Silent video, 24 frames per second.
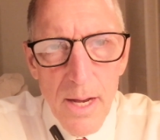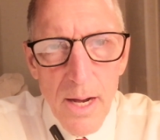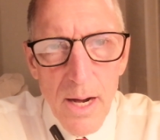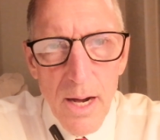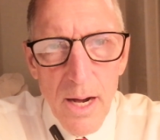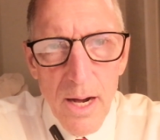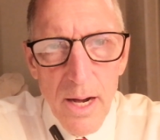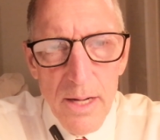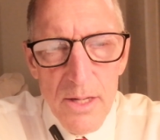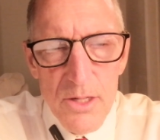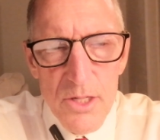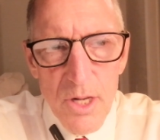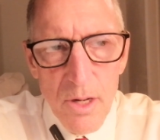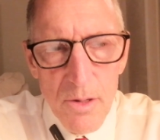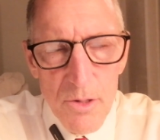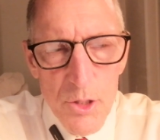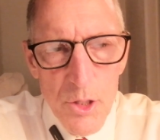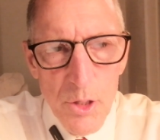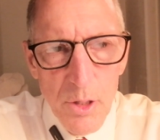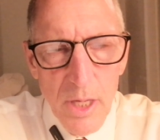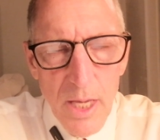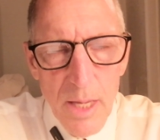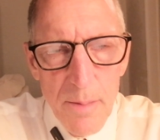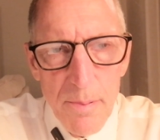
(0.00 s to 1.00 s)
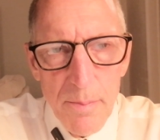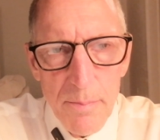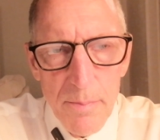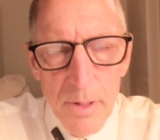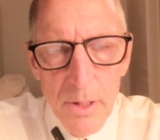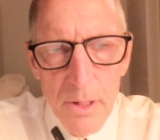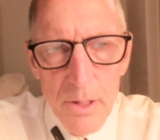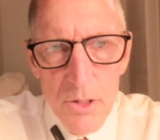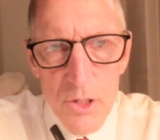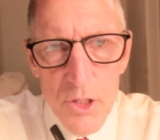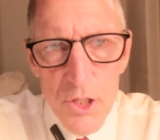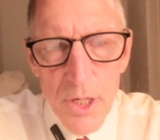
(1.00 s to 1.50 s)
As long as you keep them
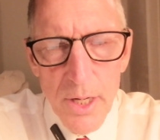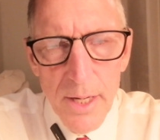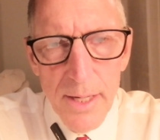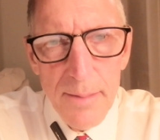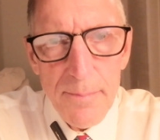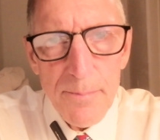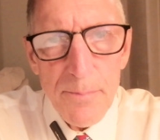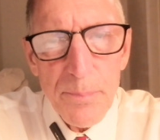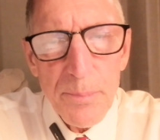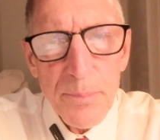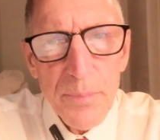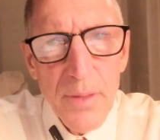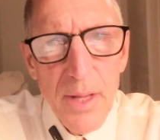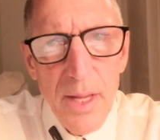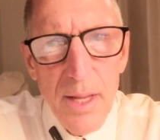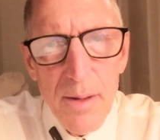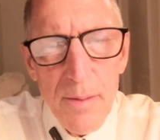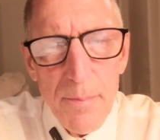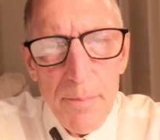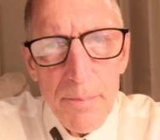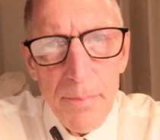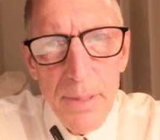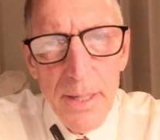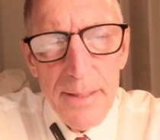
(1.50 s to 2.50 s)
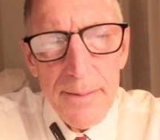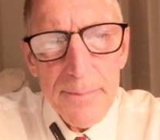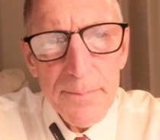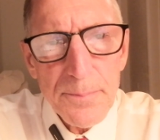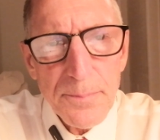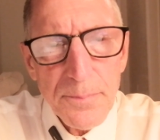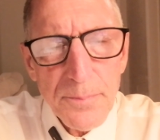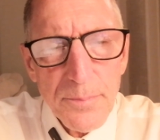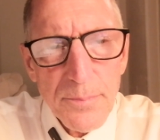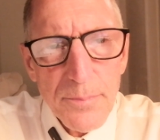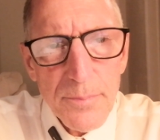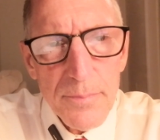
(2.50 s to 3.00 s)
in good shape.
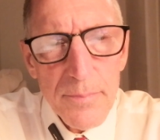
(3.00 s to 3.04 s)
But,